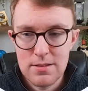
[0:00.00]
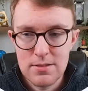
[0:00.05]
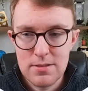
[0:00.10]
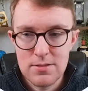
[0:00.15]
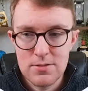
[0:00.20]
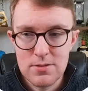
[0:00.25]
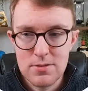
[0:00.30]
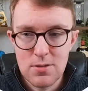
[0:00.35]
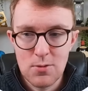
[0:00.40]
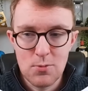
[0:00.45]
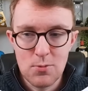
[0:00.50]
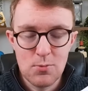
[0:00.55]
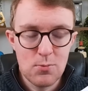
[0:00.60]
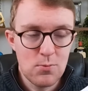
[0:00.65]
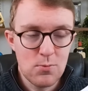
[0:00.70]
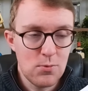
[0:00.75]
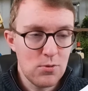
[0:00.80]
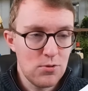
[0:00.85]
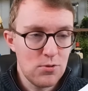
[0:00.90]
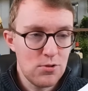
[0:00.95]
So
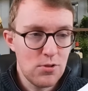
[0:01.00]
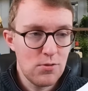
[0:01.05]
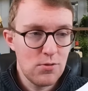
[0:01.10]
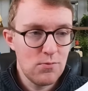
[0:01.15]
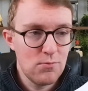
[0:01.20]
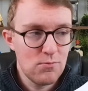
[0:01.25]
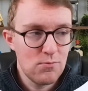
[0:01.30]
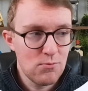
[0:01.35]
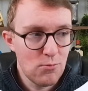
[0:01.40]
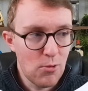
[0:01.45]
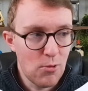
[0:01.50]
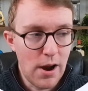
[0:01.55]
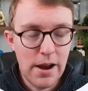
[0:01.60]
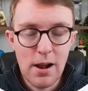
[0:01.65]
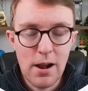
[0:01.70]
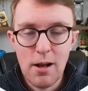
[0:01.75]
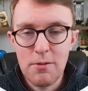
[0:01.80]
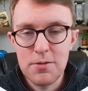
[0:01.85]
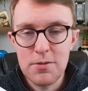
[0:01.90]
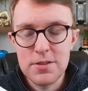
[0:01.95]
you shouldn't write
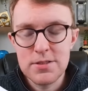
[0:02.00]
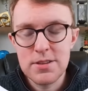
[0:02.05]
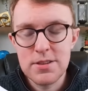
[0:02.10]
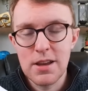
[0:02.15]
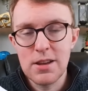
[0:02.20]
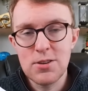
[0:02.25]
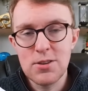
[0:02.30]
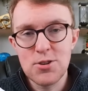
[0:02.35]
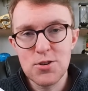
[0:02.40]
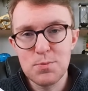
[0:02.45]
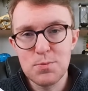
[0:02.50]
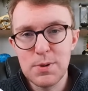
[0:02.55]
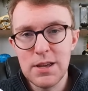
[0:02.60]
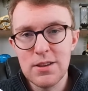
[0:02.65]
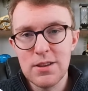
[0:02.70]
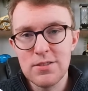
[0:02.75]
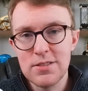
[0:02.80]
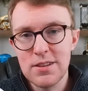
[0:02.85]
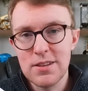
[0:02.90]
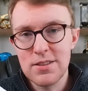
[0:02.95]
off a site just
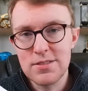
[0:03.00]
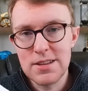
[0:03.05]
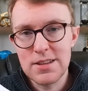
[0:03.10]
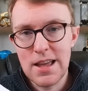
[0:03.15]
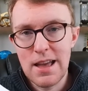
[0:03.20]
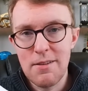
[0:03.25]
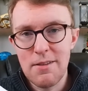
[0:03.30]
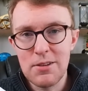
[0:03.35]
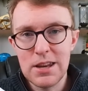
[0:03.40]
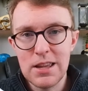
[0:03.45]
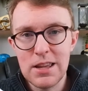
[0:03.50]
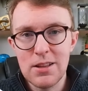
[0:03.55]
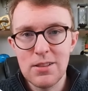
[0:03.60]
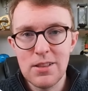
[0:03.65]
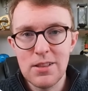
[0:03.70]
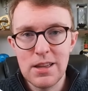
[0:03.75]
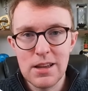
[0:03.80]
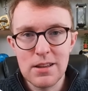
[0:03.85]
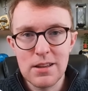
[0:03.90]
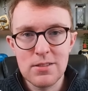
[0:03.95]
because it doesn't have any
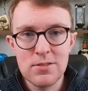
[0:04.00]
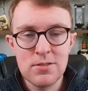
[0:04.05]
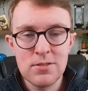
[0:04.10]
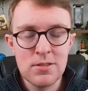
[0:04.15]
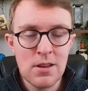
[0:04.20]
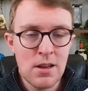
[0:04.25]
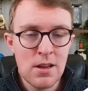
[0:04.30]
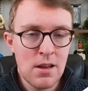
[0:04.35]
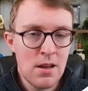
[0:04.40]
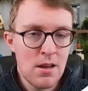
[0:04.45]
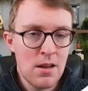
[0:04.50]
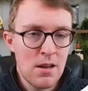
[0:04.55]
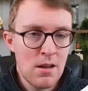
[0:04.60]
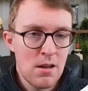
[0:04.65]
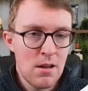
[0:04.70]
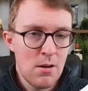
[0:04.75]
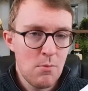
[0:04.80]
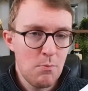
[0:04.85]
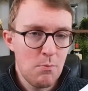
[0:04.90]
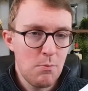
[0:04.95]
clicks.
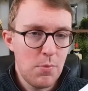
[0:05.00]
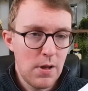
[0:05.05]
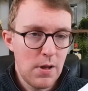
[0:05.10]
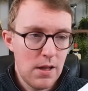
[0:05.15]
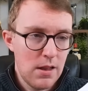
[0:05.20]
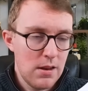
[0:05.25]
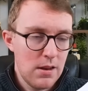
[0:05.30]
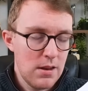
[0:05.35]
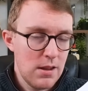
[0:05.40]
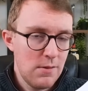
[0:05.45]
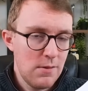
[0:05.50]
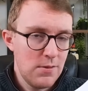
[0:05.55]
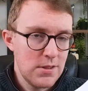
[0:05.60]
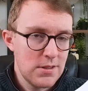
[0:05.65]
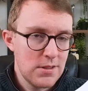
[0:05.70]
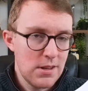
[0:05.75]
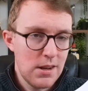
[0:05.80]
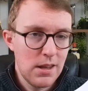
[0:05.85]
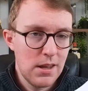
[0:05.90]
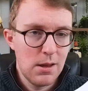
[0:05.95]
But if it's
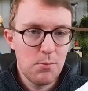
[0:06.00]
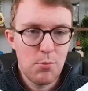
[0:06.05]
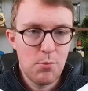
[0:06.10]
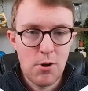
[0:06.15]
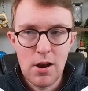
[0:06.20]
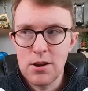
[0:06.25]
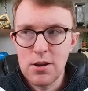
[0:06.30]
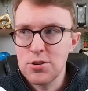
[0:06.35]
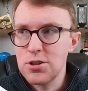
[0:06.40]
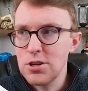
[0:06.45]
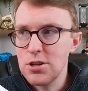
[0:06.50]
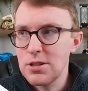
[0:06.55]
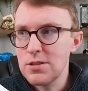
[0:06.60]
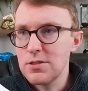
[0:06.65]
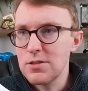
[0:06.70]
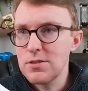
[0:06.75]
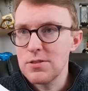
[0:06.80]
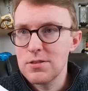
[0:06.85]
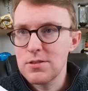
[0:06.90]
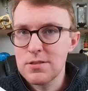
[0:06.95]
getting
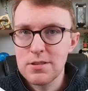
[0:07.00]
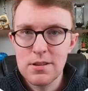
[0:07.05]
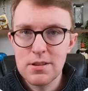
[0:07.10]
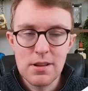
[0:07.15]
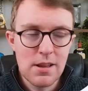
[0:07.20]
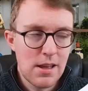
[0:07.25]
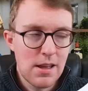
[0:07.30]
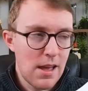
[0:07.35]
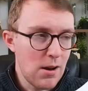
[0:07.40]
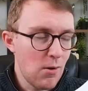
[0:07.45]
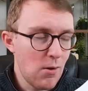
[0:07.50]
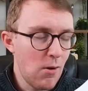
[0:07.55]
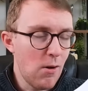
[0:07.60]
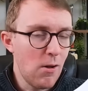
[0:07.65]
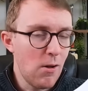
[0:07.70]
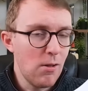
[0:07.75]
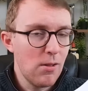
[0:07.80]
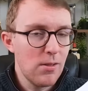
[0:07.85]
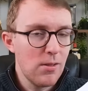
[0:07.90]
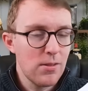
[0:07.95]
impressions at
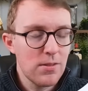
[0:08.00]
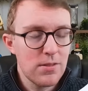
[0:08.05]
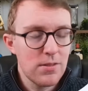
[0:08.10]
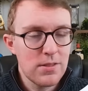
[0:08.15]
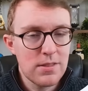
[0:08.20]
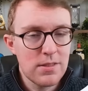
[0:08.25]
all,